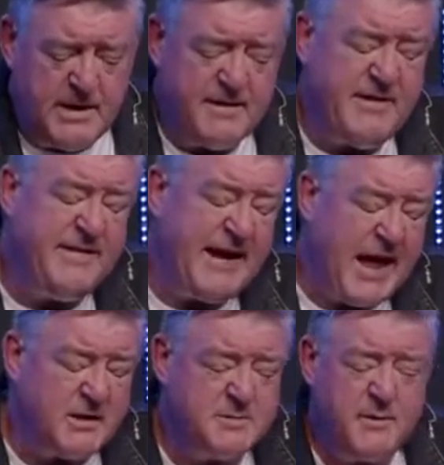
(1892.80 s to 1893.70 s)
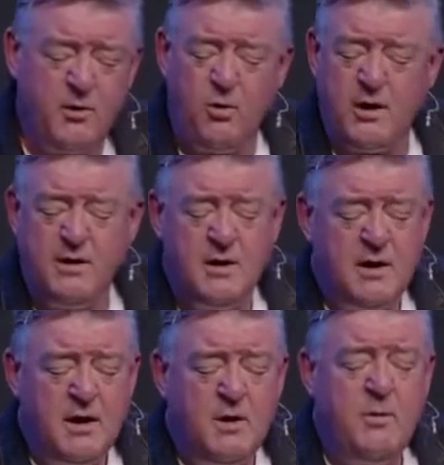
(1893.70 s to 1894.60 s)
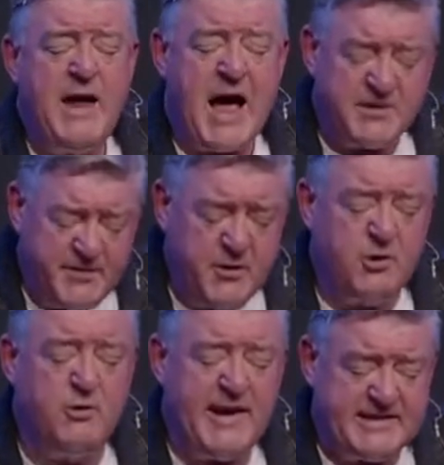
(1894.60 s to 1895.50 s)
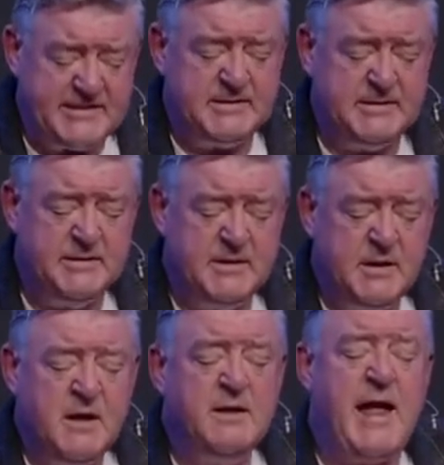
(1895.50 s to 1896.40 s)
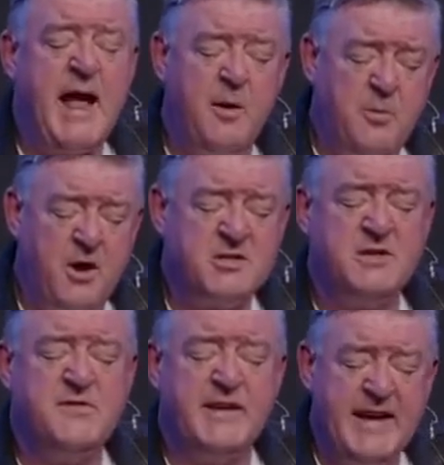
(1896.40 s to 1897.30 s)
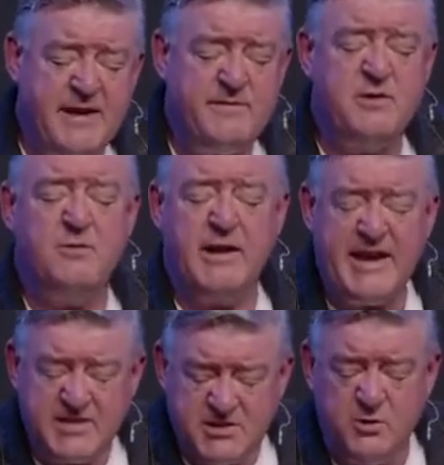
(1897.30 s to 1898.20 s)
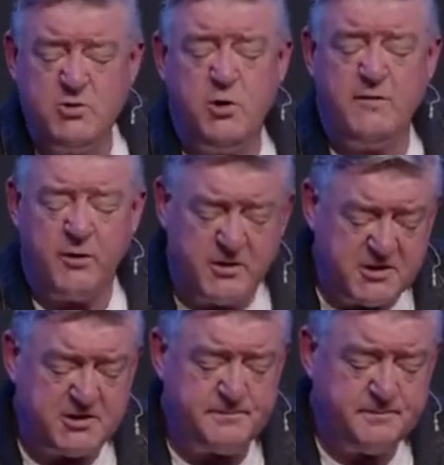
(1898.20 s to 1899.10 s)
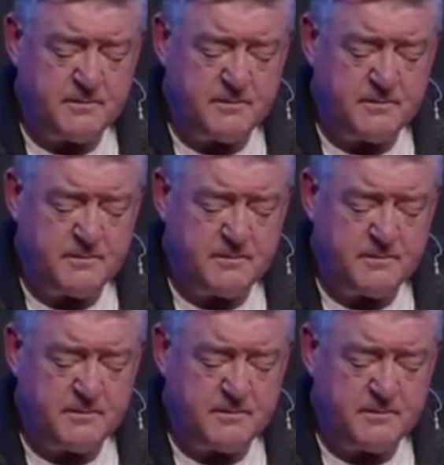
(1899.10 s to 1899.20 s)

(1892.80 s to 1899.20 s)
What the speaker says: everything else. But Lord, we ask for your grace to help us to forgive and release those who have hurt us,